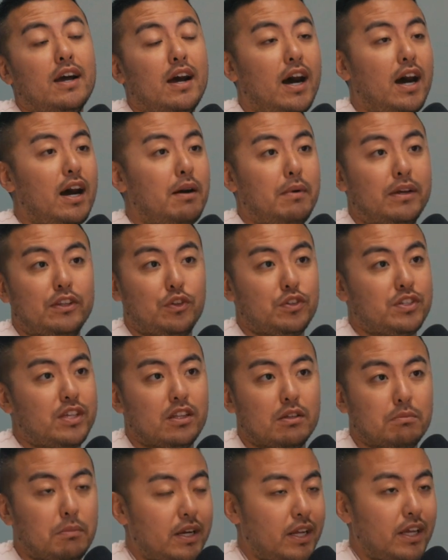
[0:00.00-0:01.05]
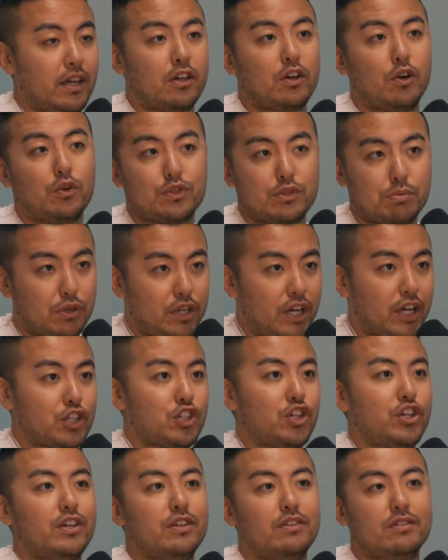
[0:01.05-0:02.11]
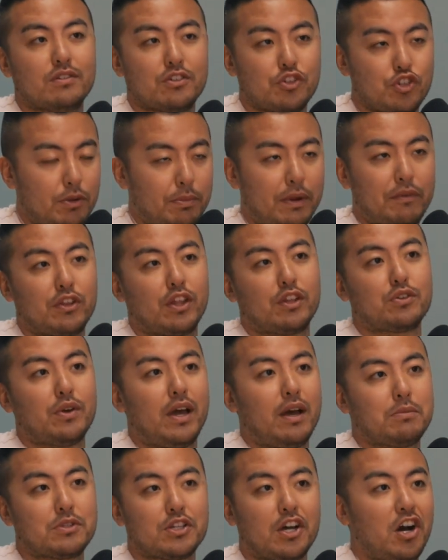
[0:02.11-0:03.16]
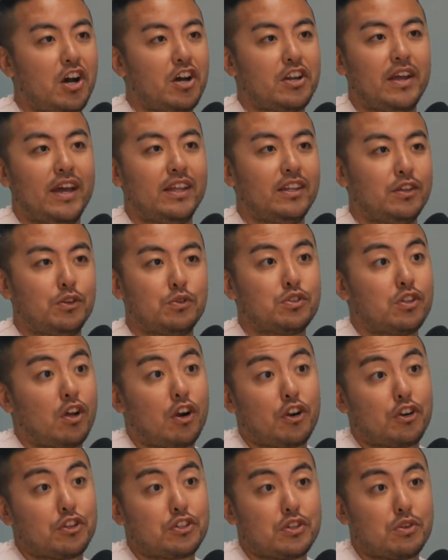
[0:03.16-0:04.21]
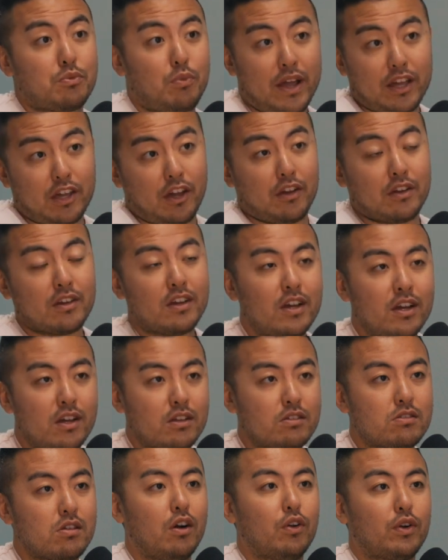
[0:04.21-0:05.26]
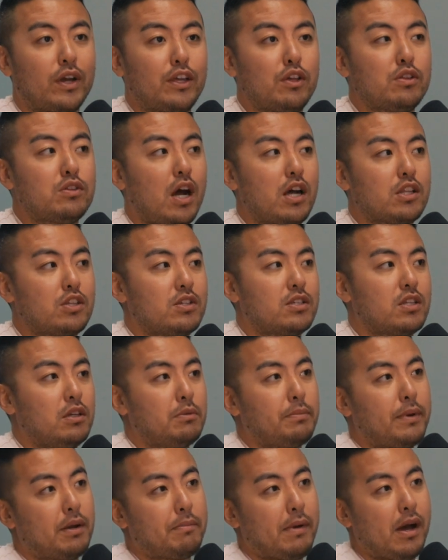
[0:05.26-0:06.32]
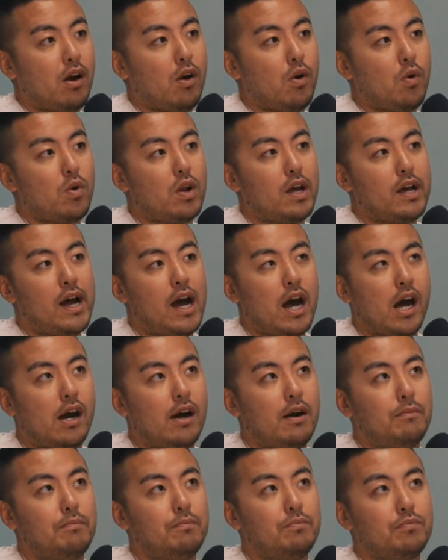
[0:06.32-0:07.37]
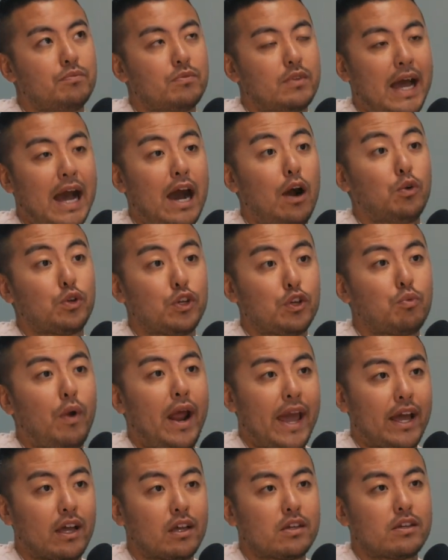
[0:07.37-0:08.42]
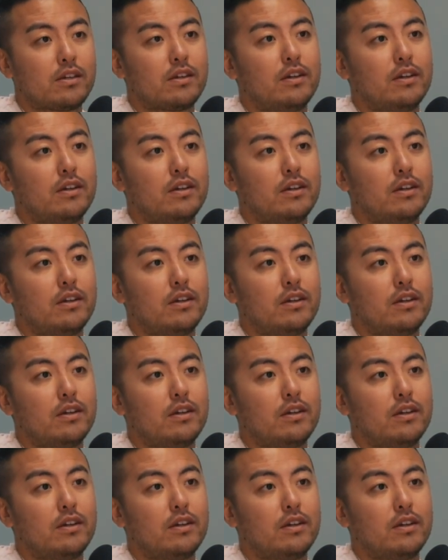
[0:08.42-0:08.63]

And then you send the money, goes to production, ship everything to Amazon, and then you start ranking. Yeah. So can you talk to us a little bit about how you rank